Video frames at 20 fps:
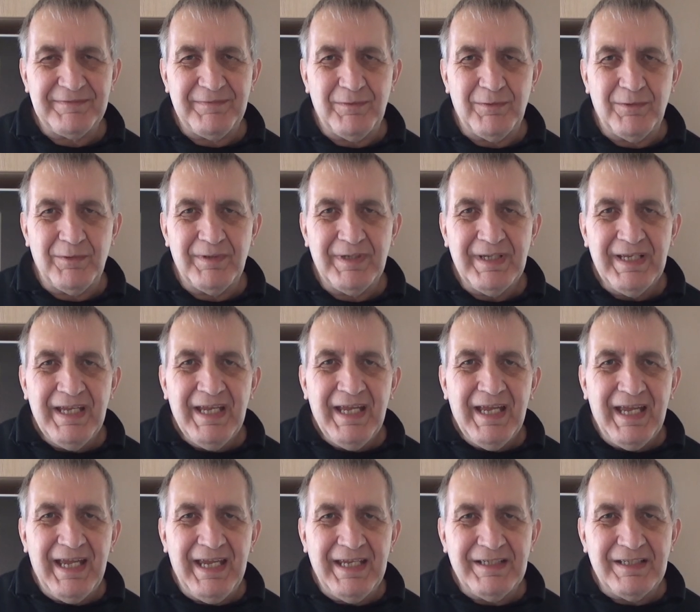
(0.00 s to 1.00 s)
for,
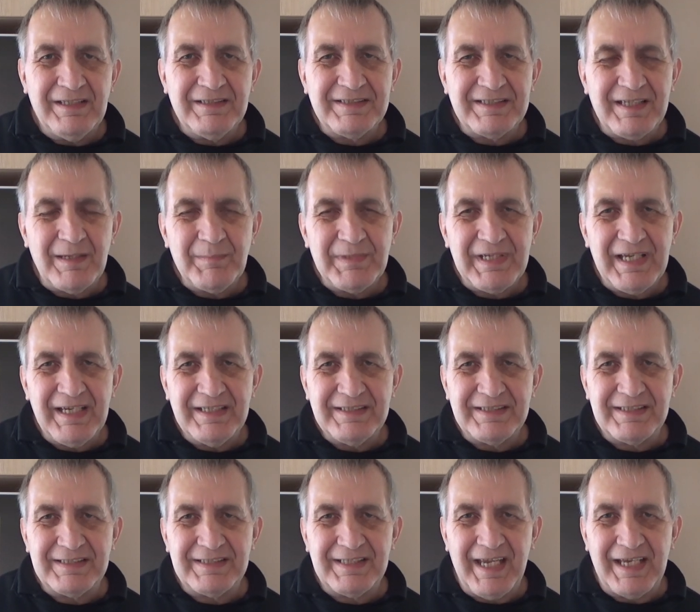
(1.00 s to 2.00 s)
and in some
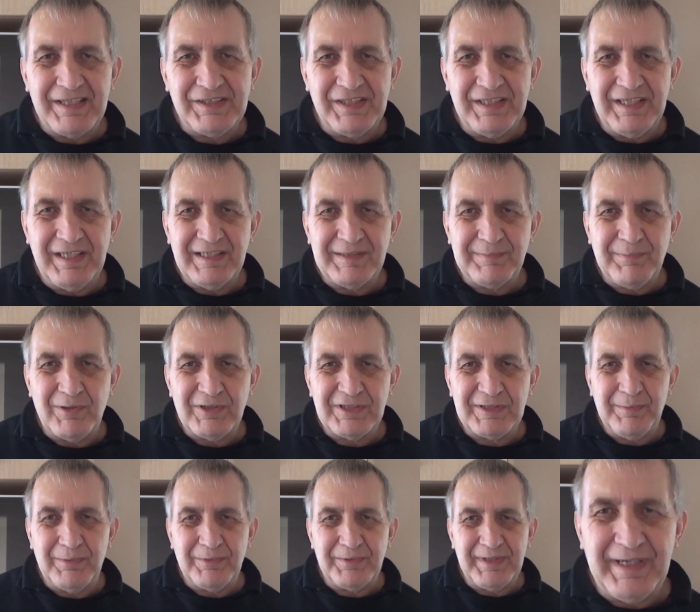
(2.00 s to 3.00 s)
cases actually it's
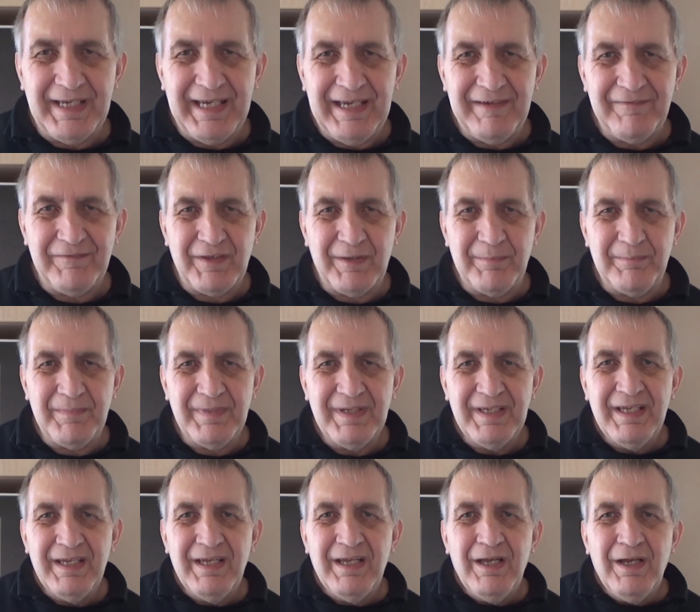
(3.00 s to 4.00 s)
possible to have them
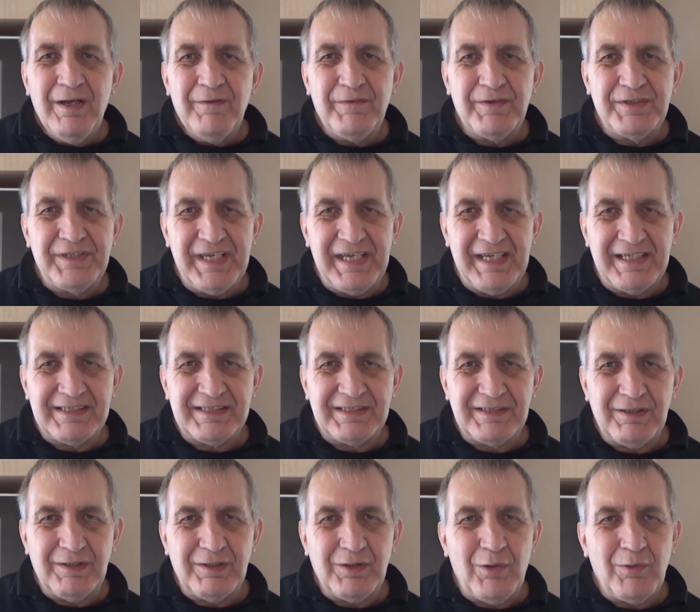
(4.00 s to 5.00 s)
for
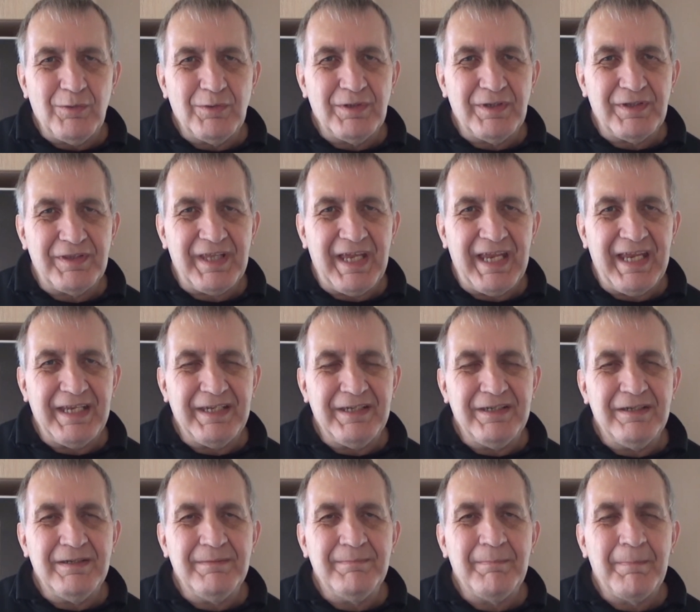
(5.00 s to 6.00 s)
decks longer
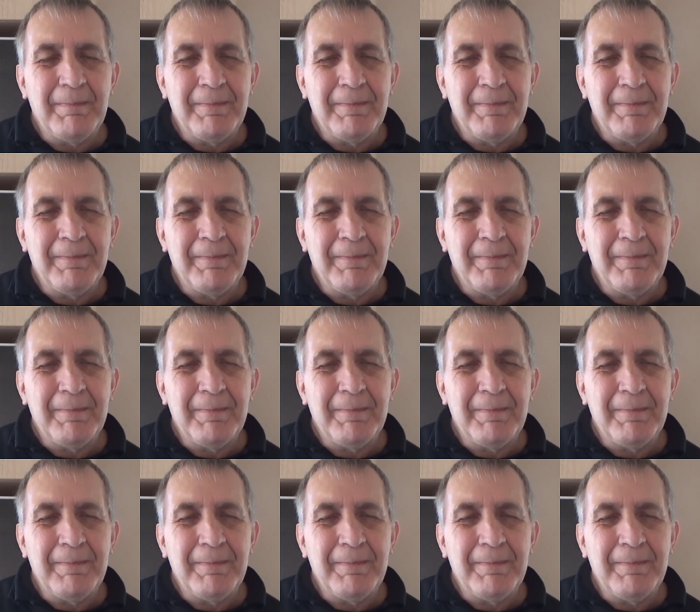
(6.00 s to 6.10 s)
than